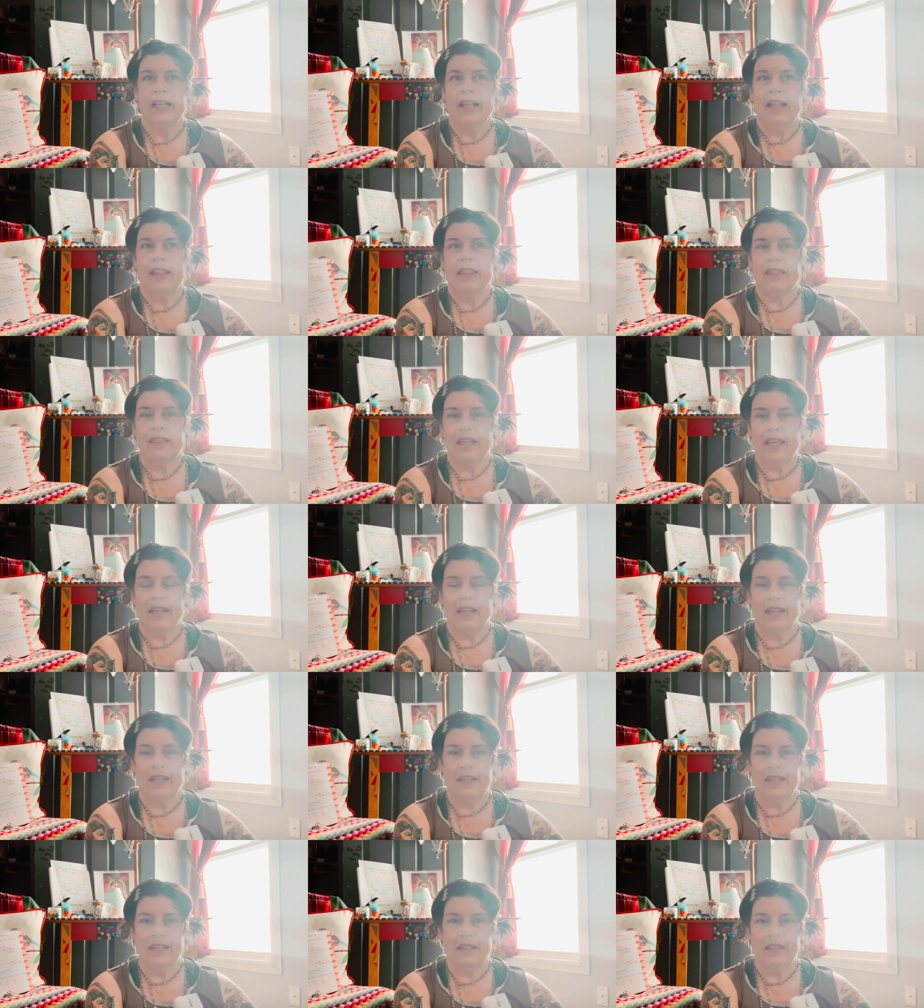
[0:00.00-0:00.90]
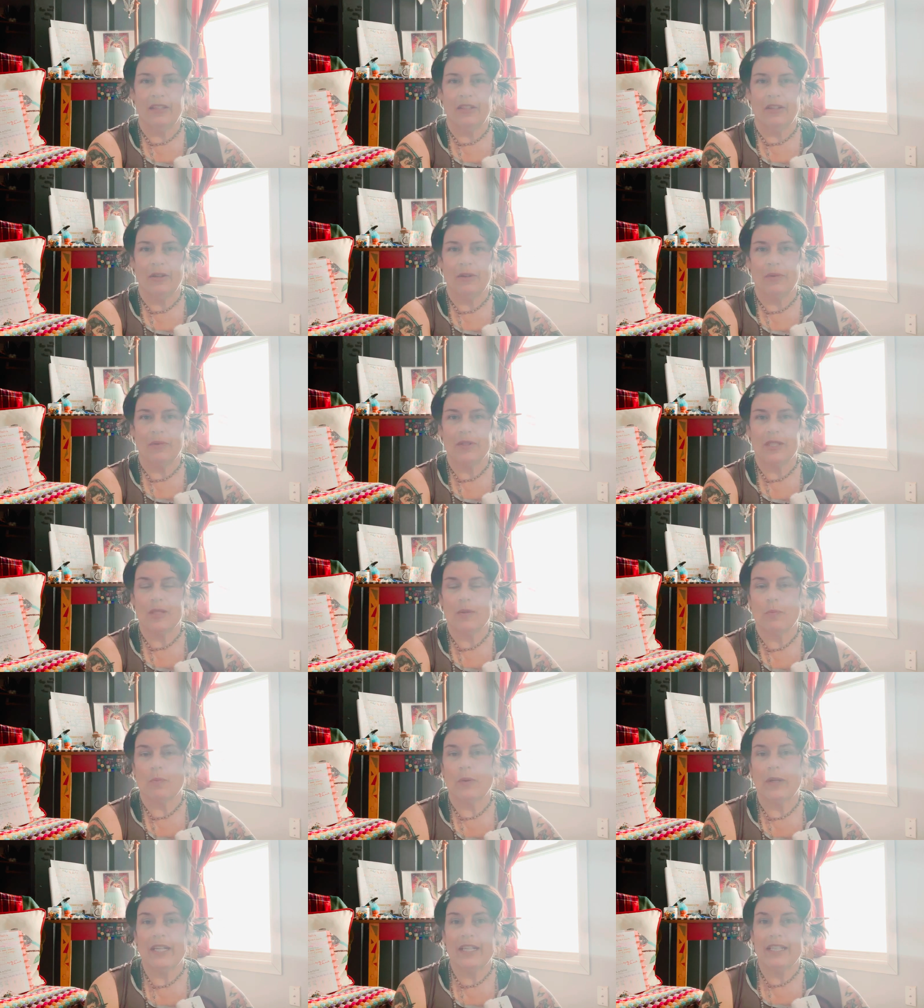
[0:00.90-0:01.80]
Then, you know,
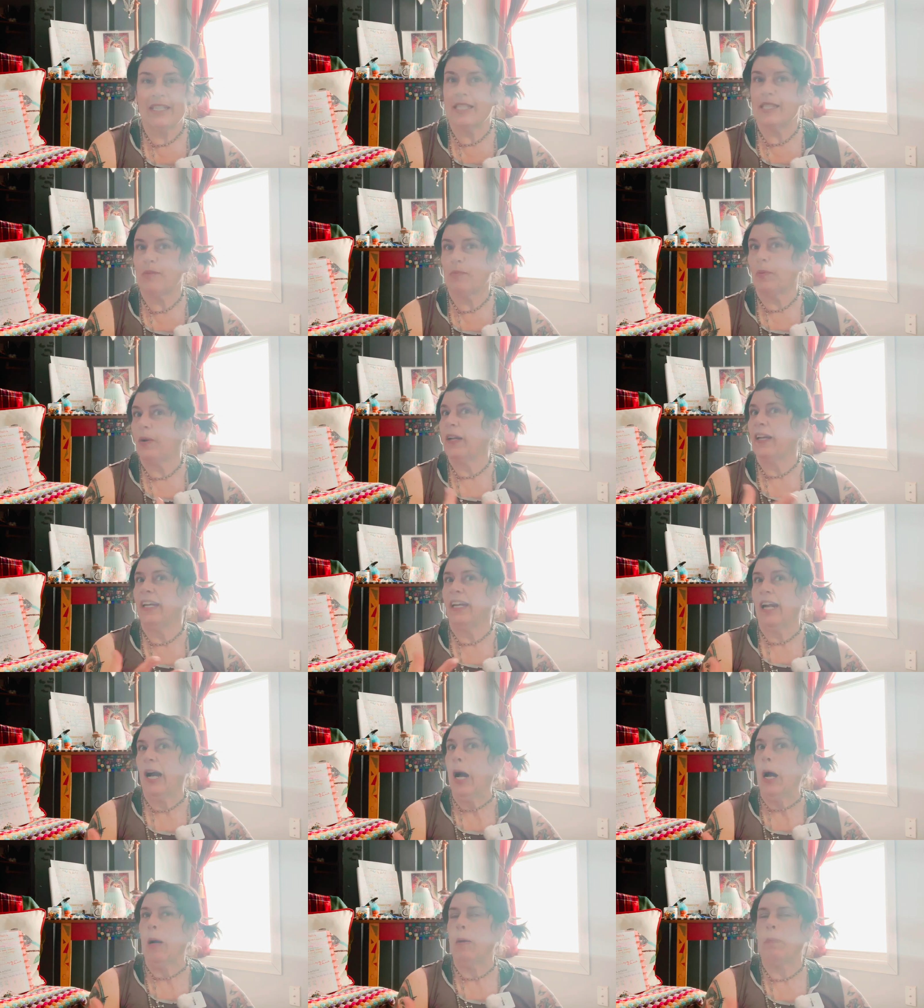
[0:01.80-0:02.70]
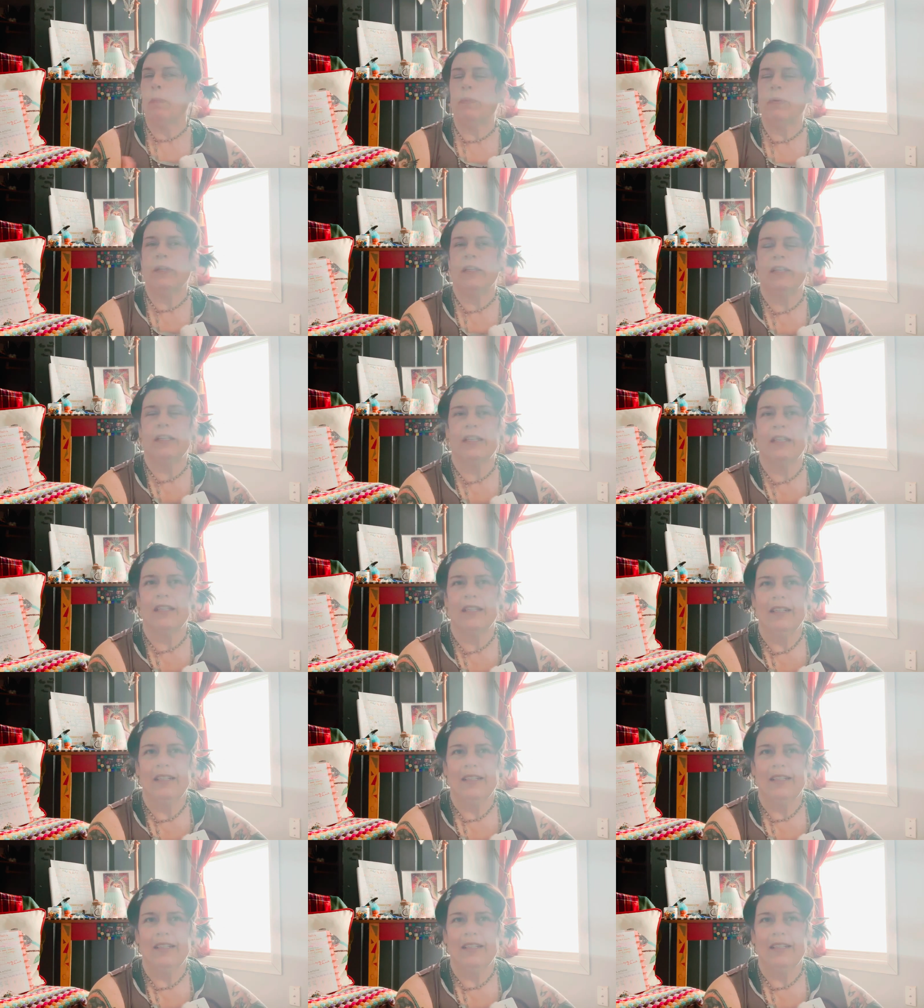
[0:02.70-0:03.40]
spring is springing up, and